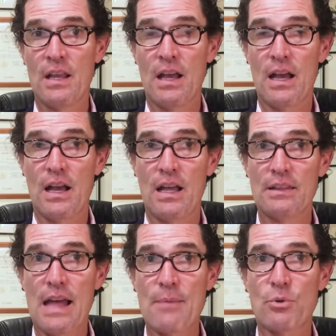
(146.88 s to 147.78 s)

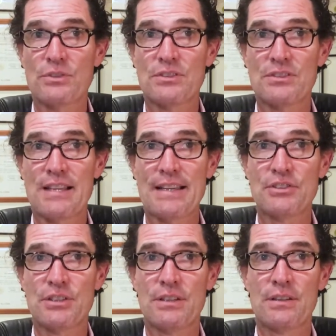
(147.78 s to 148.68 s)
LIBOR
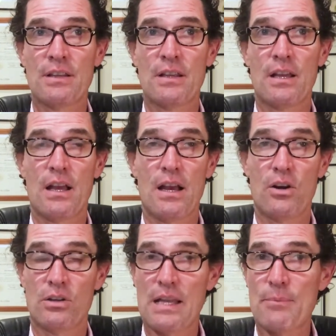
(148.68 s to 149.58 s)
cessation
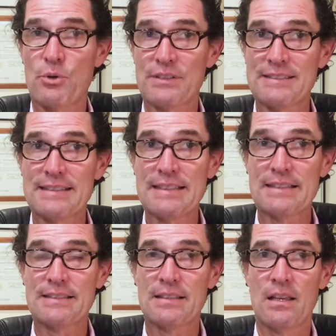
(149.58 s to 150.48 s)
or LIBOR to
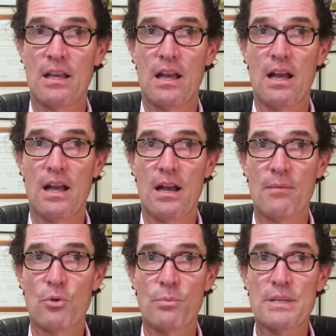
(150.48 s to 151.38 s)
cease
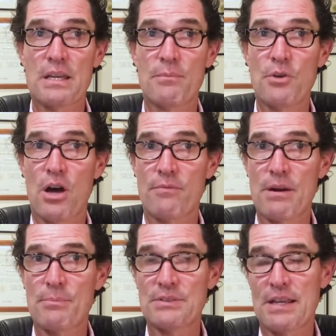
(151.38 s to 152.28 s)
or become
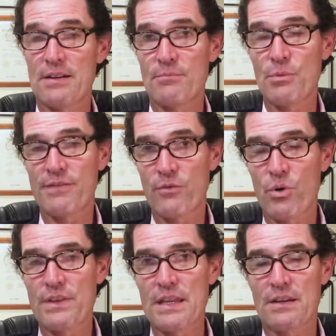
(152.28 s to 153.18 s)
non-representative
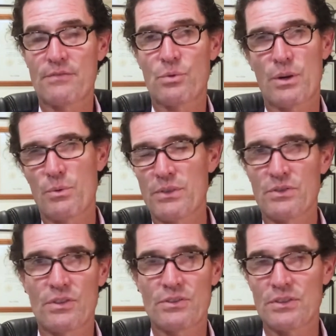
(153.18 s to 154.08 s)
before the end of 21.
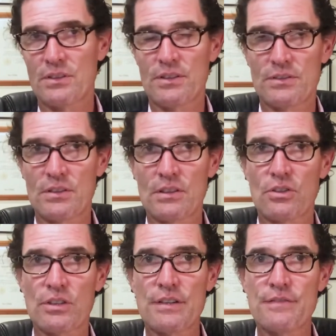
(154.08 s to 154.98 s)
So there's a
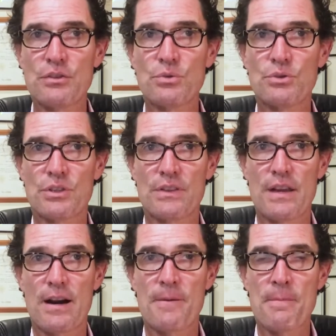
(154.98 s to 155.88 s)
little confusion
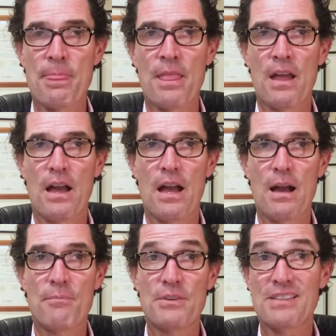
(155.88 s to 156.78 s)
there.
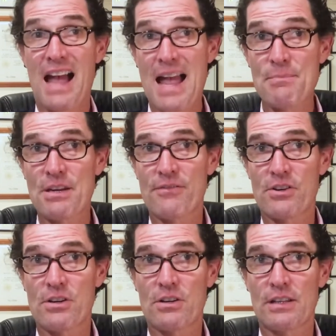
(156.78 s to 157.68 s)
The timing of
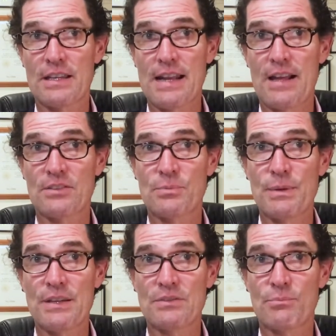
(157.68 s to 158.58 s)
an early
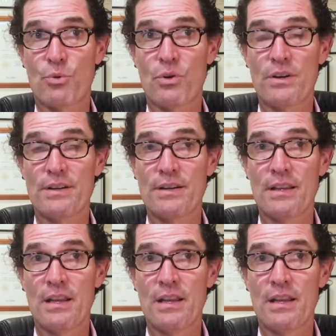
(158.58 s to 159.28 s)
announcement is important,